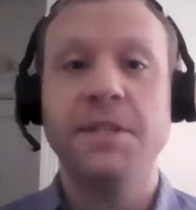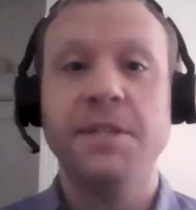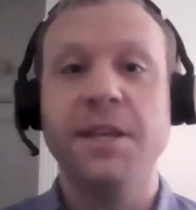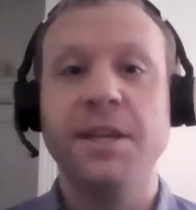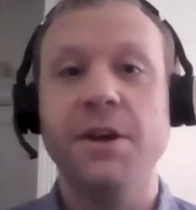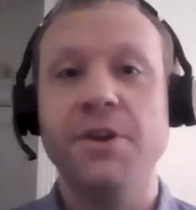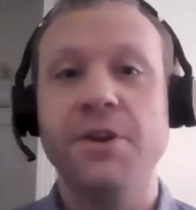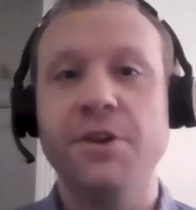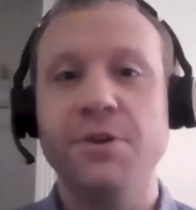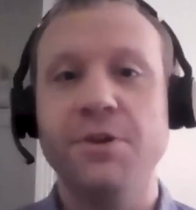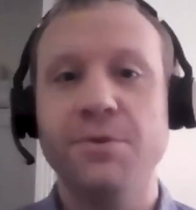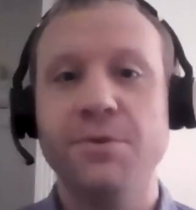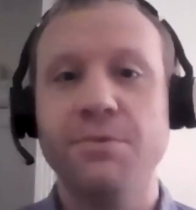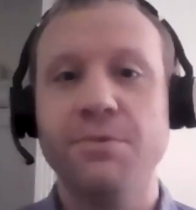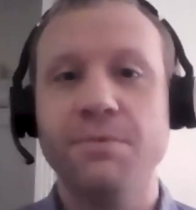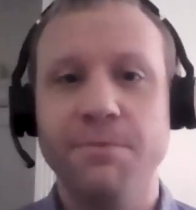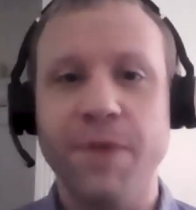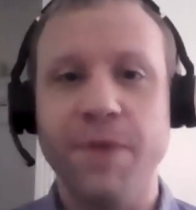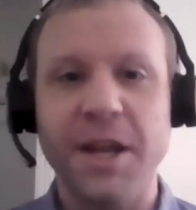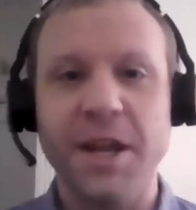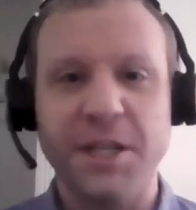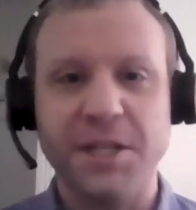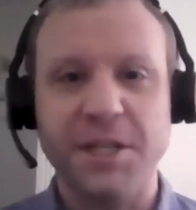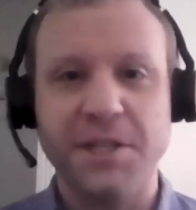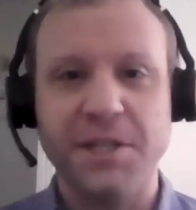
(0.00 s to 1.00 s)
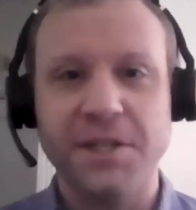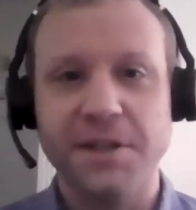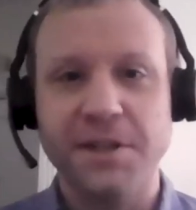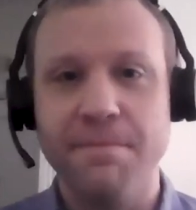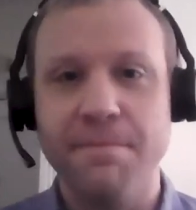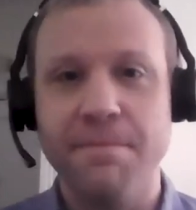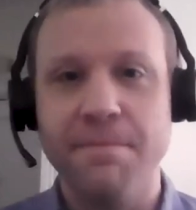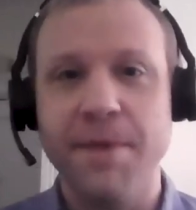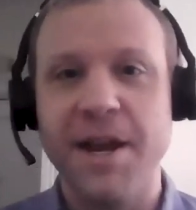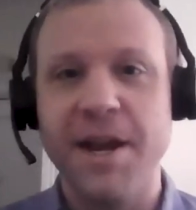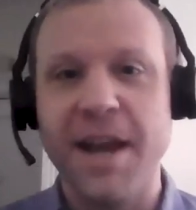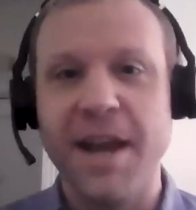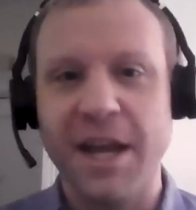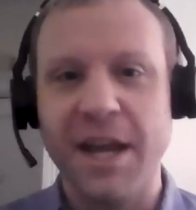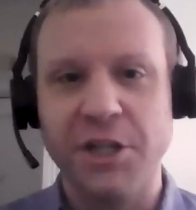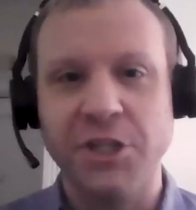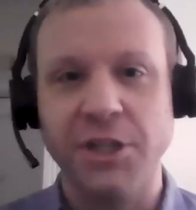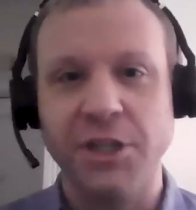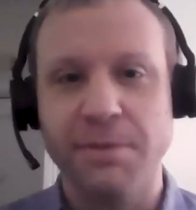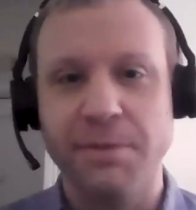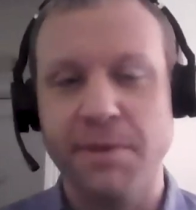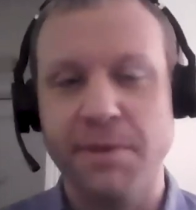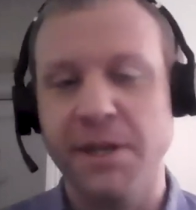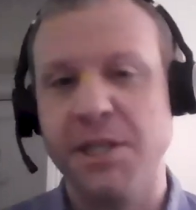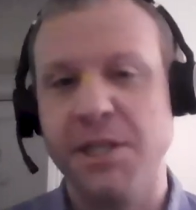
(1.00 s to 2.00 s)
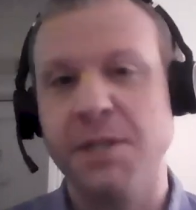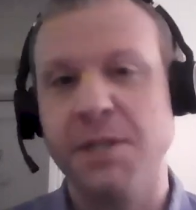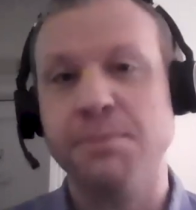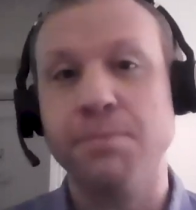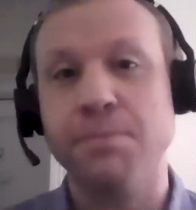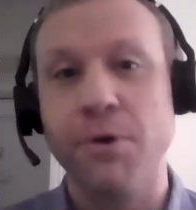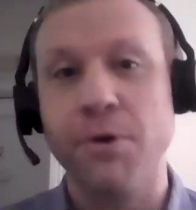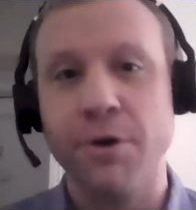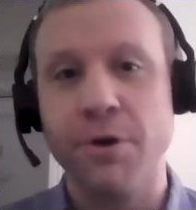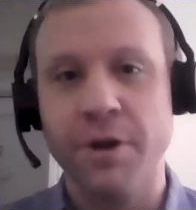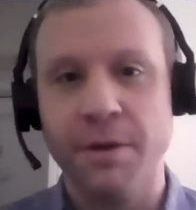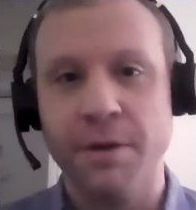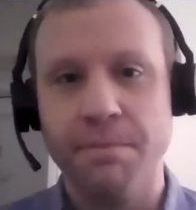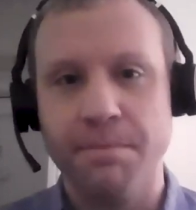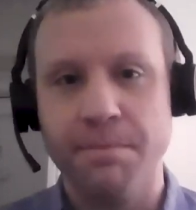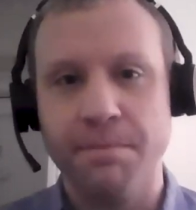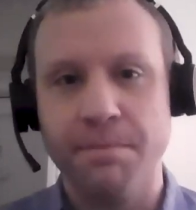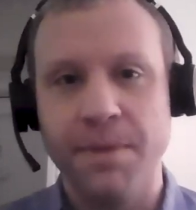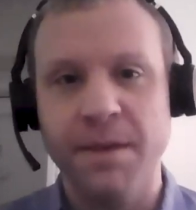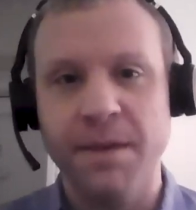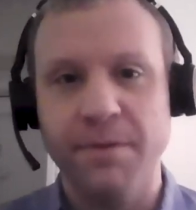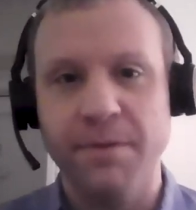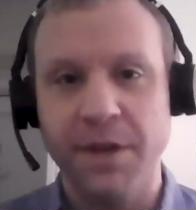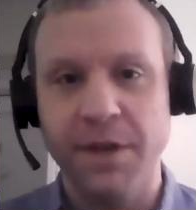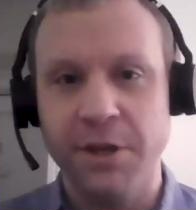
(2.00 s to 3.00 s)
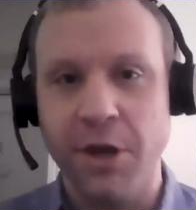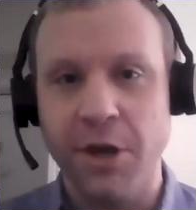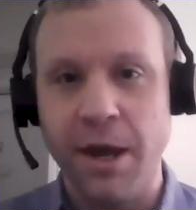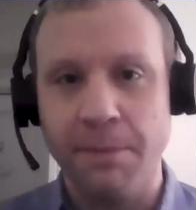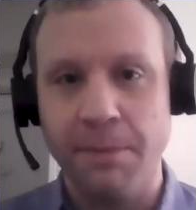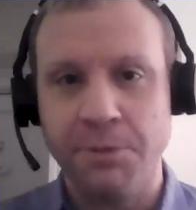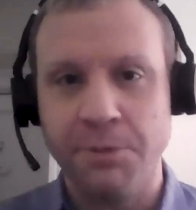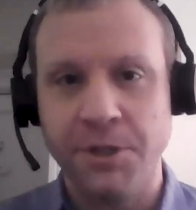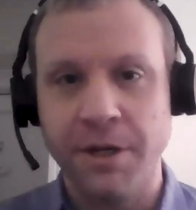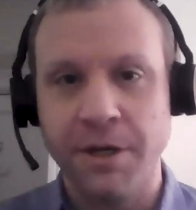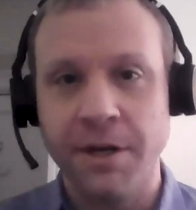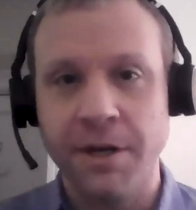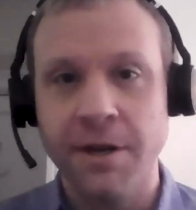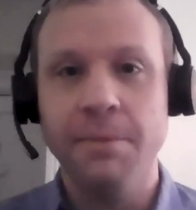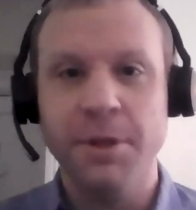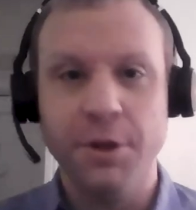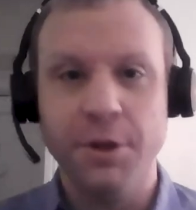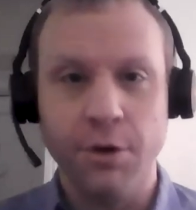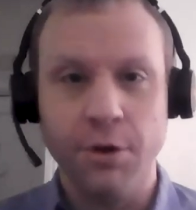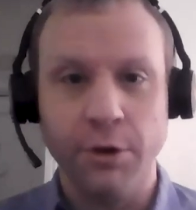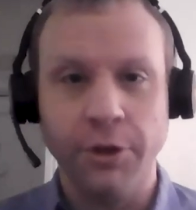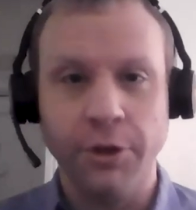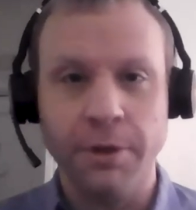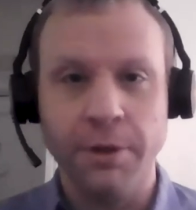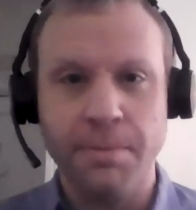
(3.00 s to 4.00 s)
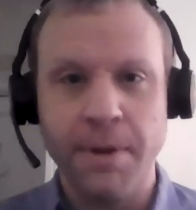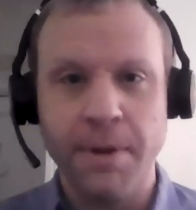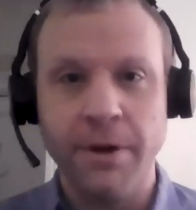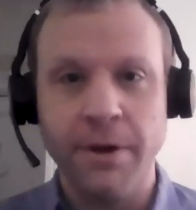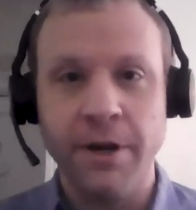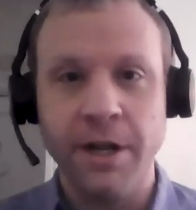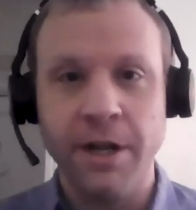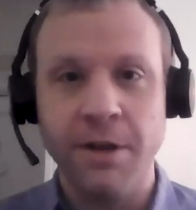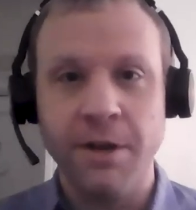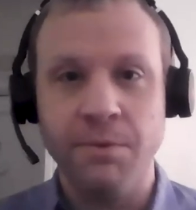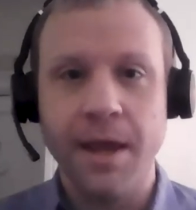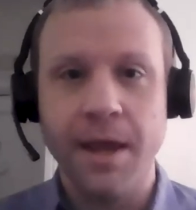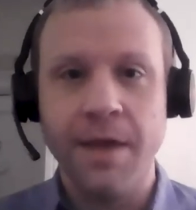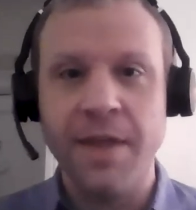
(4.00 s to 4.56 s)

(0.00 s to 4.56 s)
TOU rates might actually be a spur to PV adoption in the early period.